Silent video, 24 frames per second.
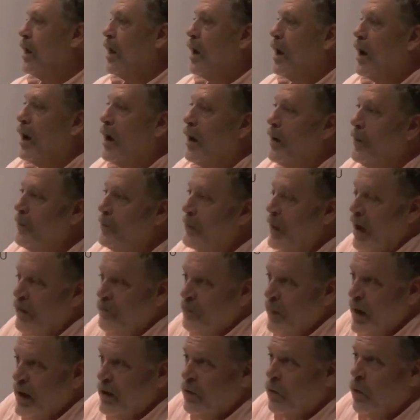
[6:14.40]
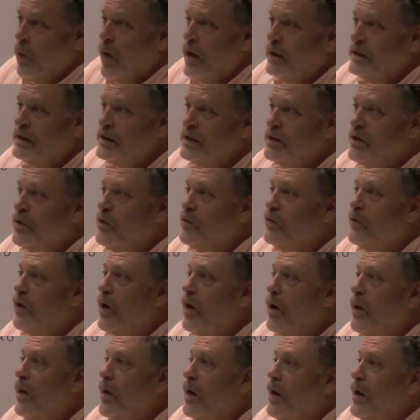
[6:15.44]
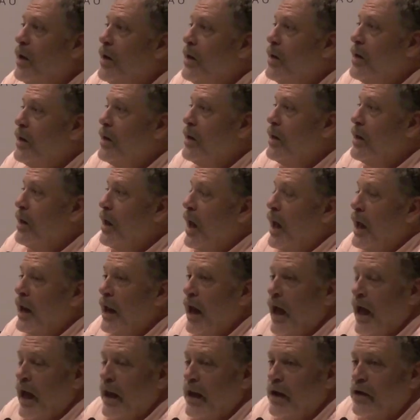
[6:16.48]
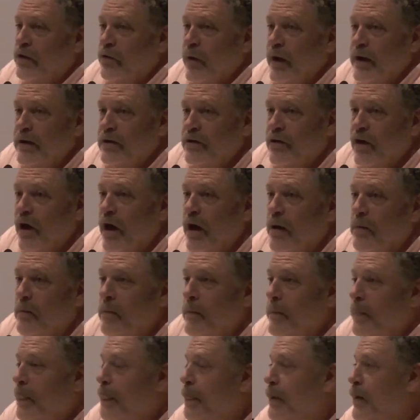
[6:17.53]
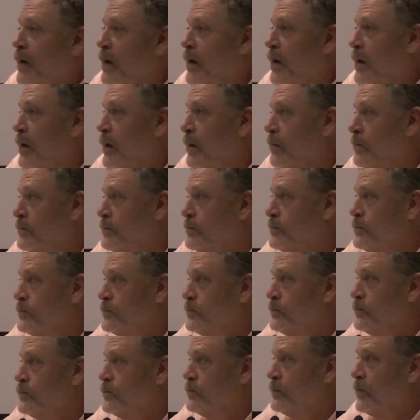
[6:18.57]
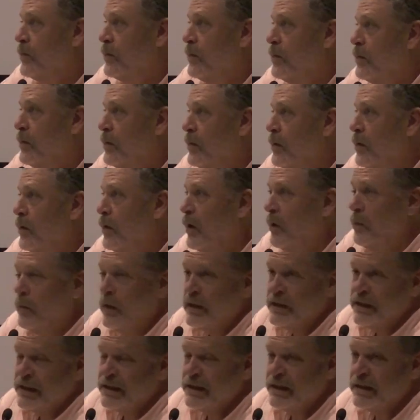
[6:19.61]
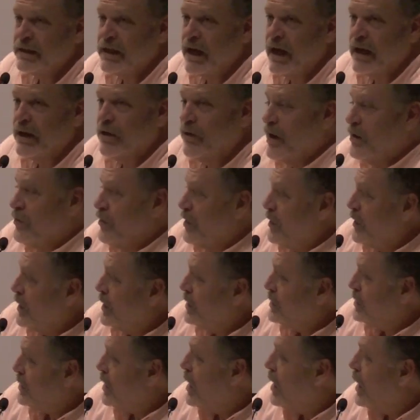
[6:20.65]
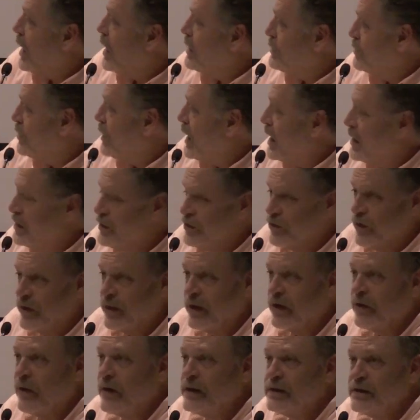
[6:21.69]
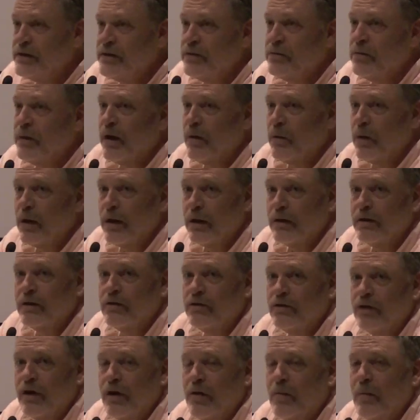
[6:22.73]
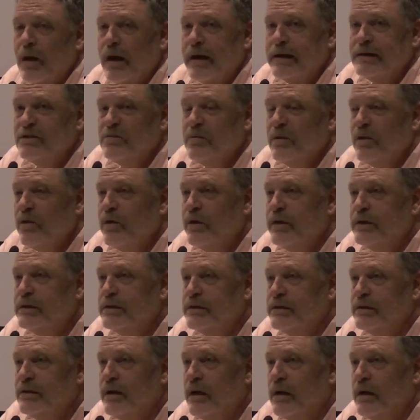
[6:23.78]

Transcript: Um, I've made one so far, and I had a great time. Um, this is a digression that is not actually answering the question, but I wanted to share my experience.